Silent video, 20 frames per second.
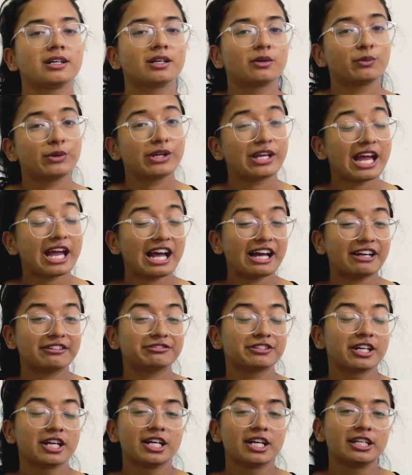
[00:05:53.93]
We have
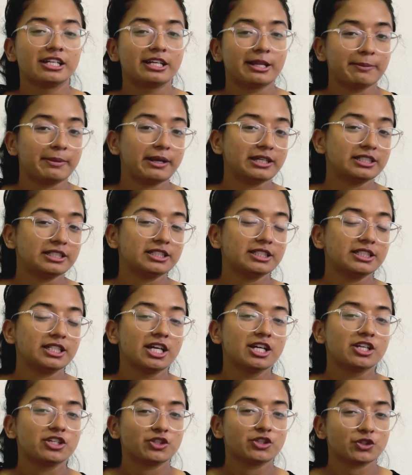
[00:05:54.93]
Nepali
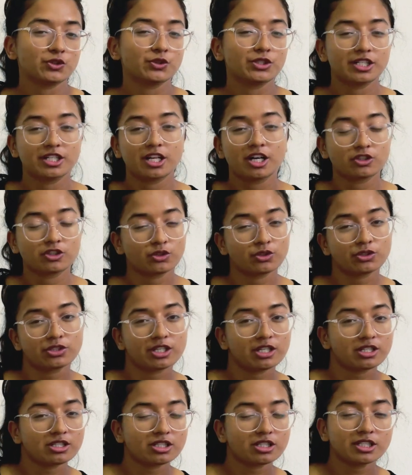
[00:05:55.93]
Student
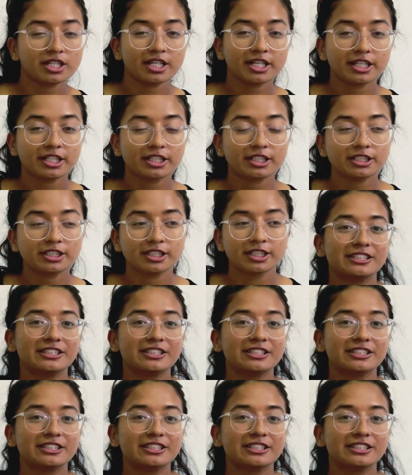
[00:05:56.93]
Association here.